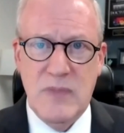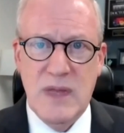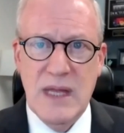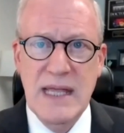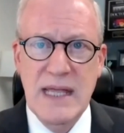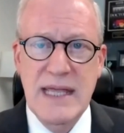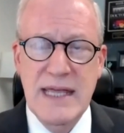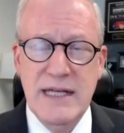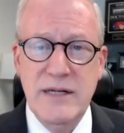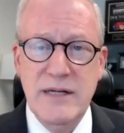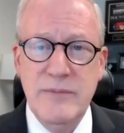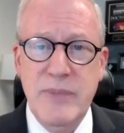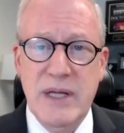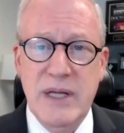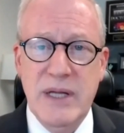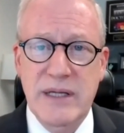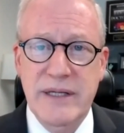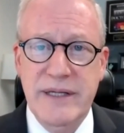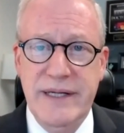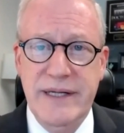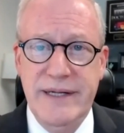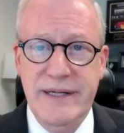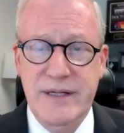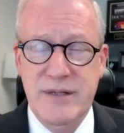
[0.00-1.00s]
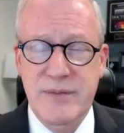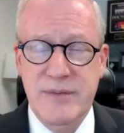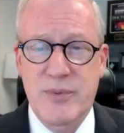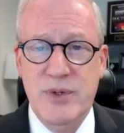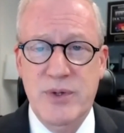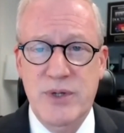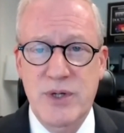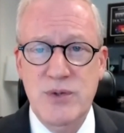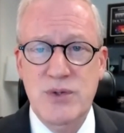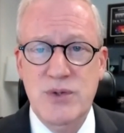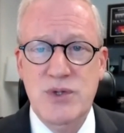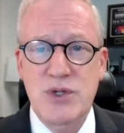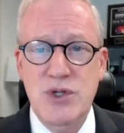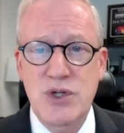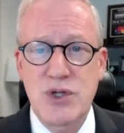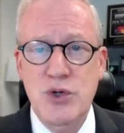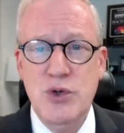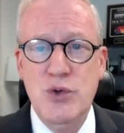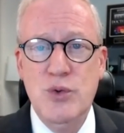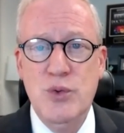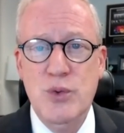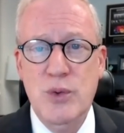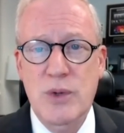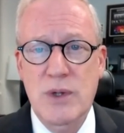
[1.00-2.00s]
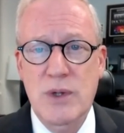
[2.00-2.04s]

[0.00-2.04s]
inability to produce new